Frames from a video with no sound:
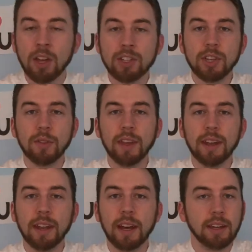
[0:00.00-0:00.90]
So
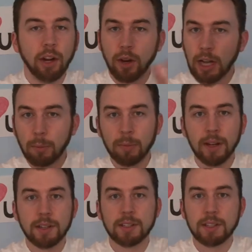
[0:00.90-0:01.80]
then, you know, a couple
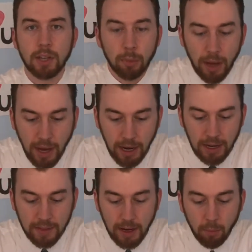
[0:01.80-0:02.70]
minutes go by,
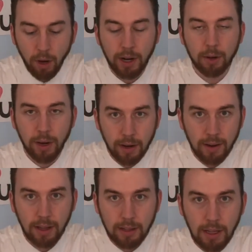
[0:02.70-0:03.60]
and then I'm walking around,
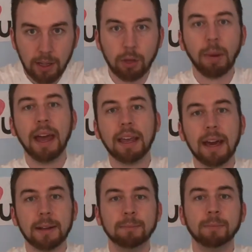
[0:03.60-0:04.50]
and I look back
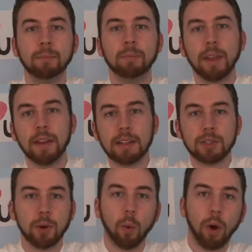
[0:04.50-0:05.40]
at him, and he's
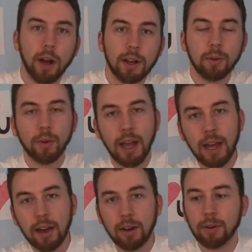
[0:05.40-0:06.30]
sort of walking
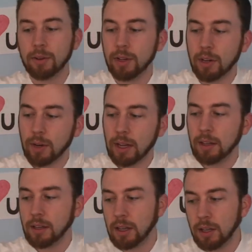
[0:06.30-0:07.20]
around, you know,
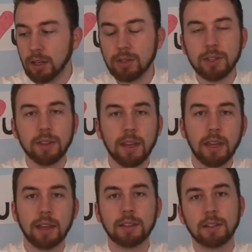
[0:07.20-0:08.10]
getting used to
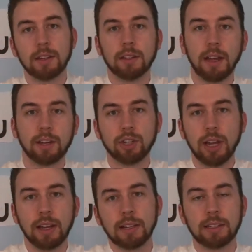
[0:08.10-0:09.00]
things, and like
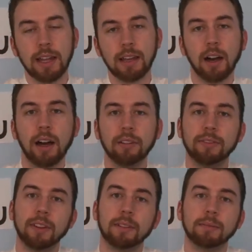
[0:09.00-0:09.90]
shaking his leg
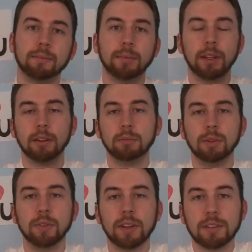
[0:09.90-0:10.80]
off, and, you know,
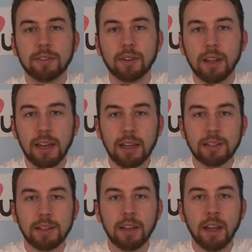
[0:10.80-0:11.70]
moving his different
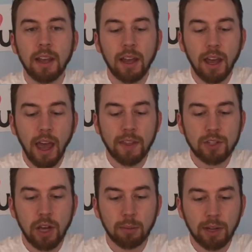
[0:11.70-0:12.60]
legs, and then
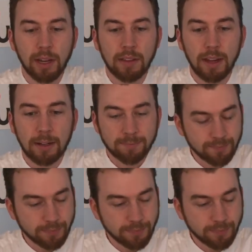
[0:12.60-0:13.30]
so I'm looking there,